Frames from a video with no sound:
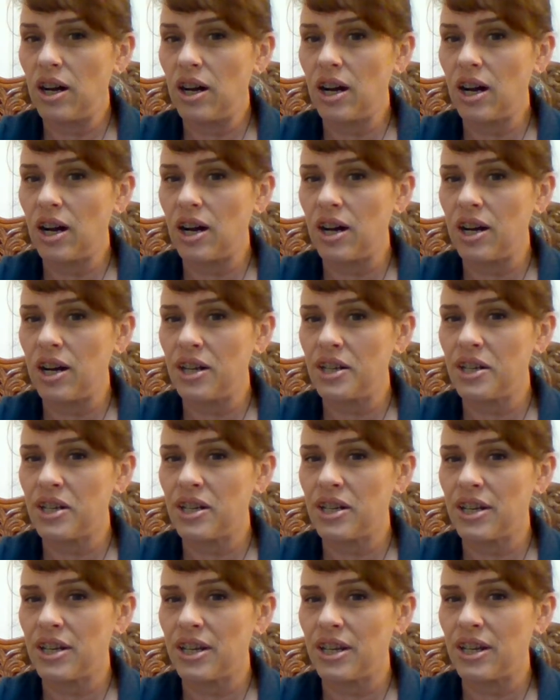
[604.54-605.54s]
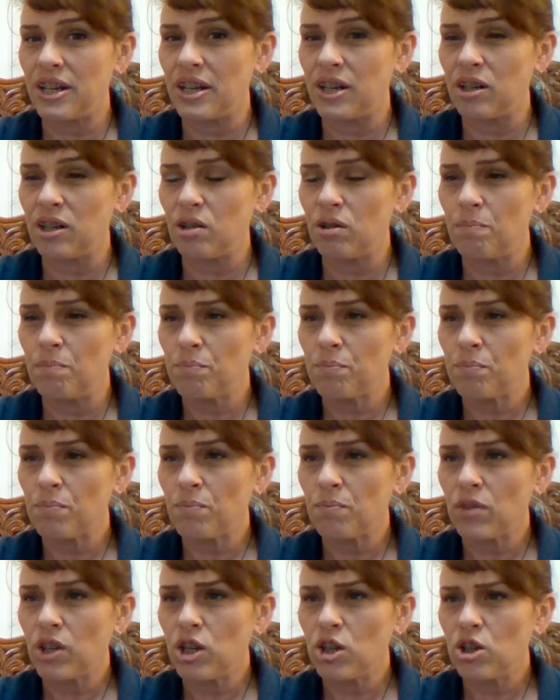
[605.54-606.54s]
onion.
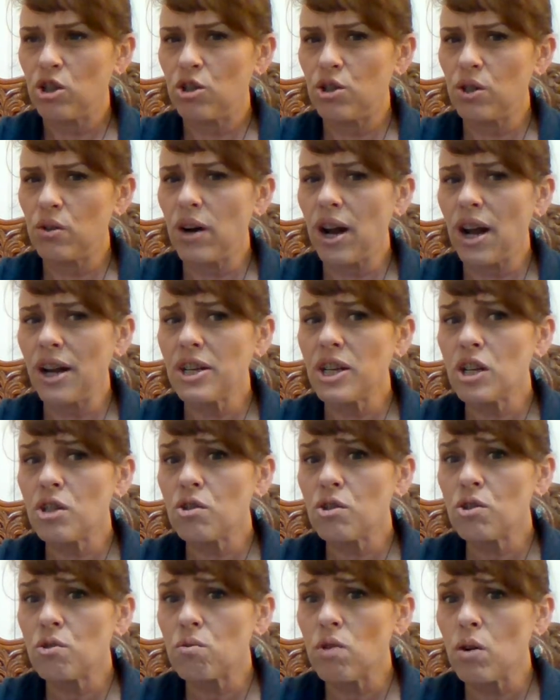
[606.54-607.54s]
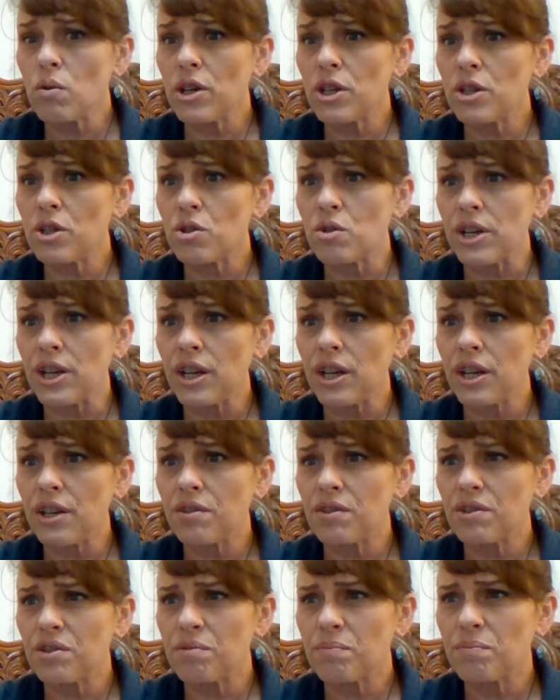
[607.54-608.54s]
Do onions grow in
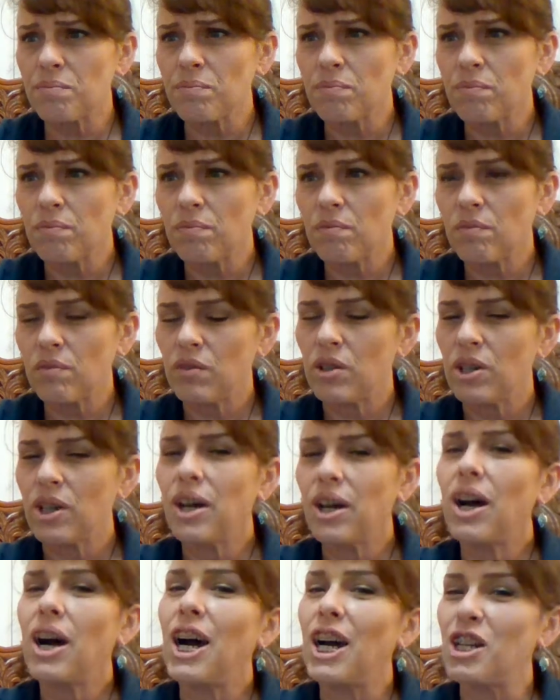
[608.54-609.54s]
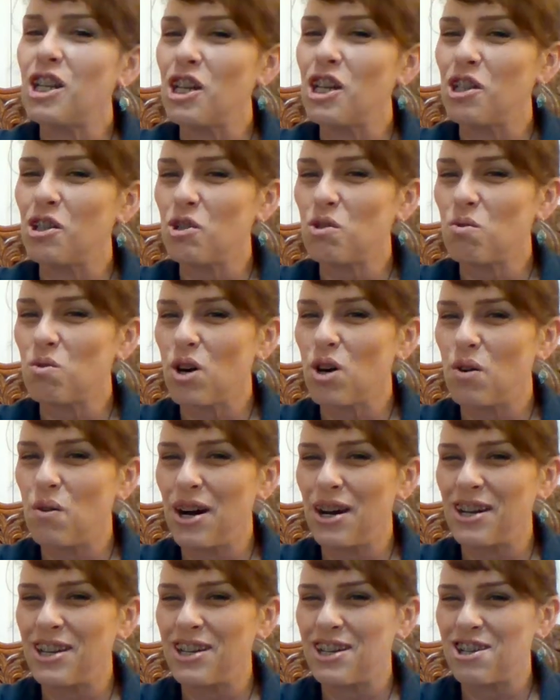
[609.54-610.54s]
trees? Onions grow
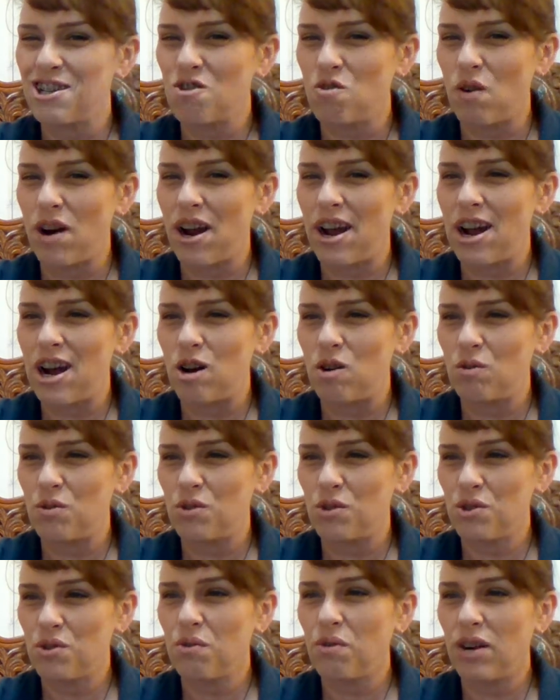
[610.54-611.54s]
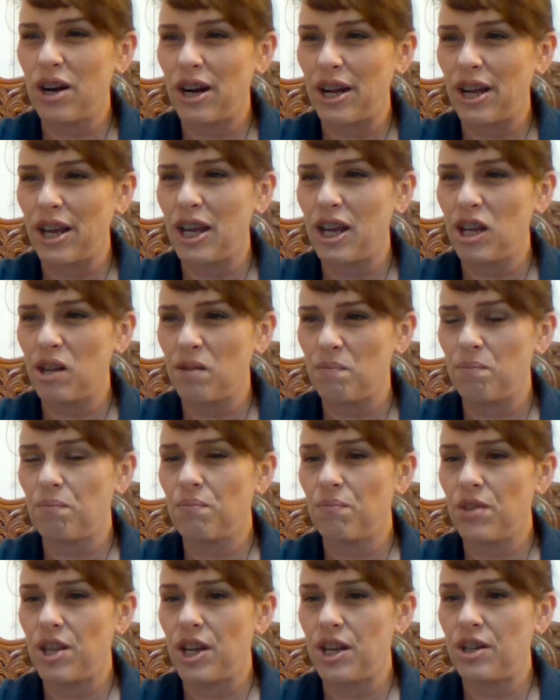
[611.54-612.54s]
underground, right?
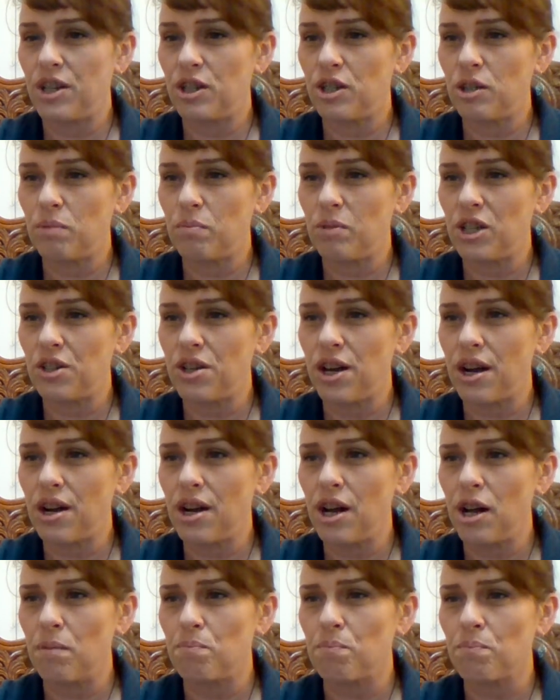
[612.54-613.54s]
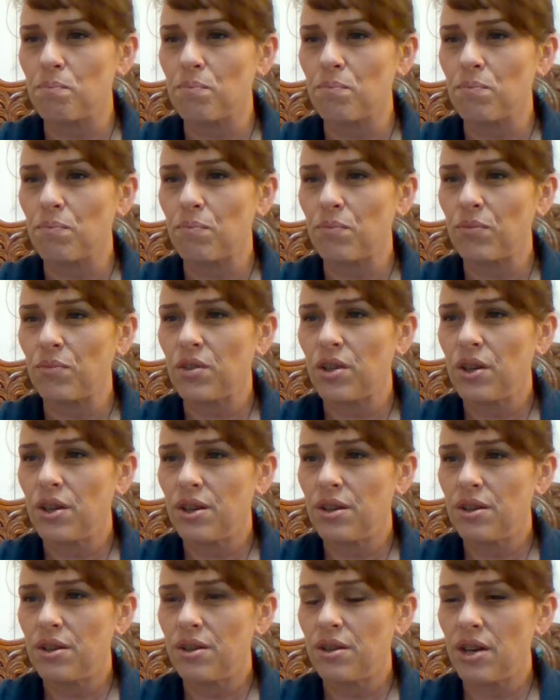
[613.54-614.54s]
They need to be dug up,
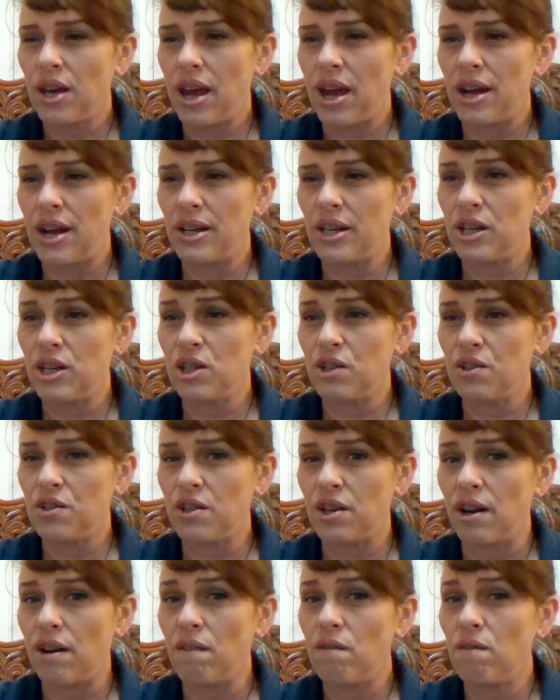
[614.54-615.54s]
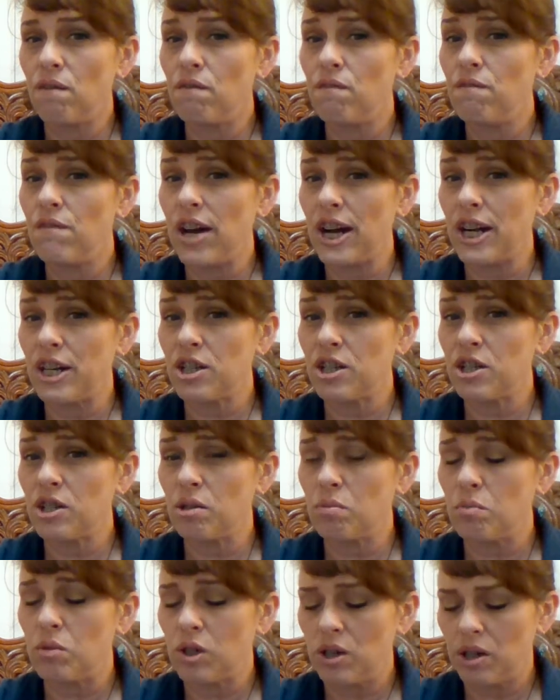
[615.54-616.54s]
and it is a
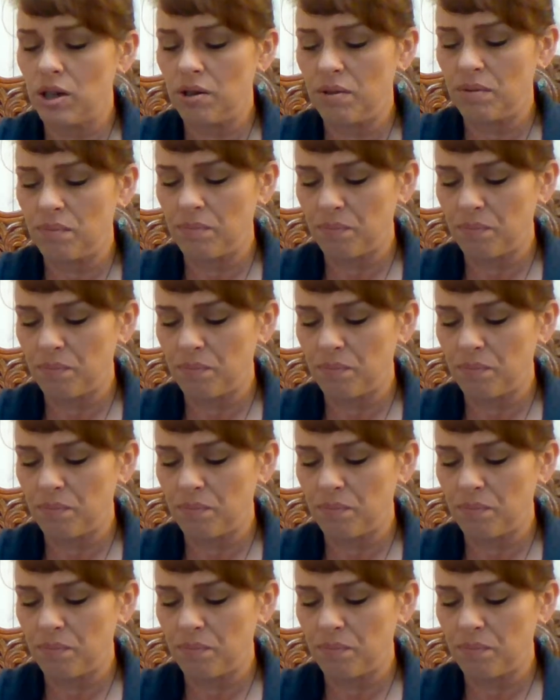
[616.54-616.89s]
vegetable.